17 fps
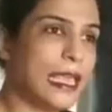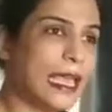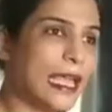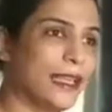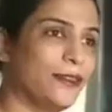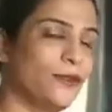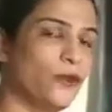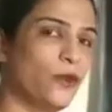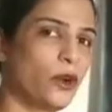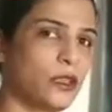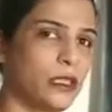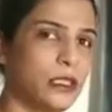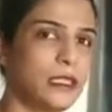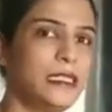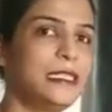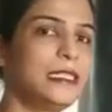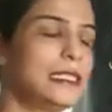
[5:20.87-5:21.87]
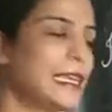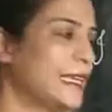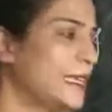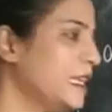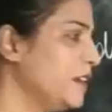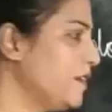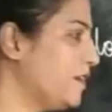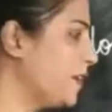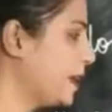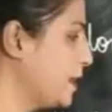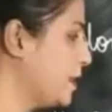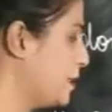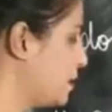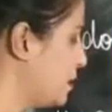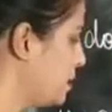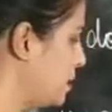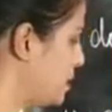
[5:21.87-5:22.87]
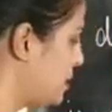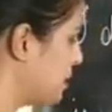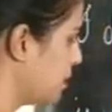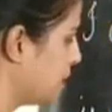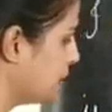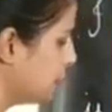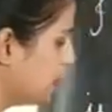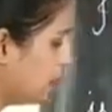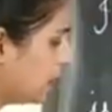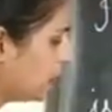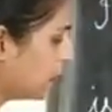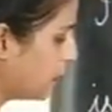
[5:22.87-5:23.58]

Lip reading: And what are the deciding factors? The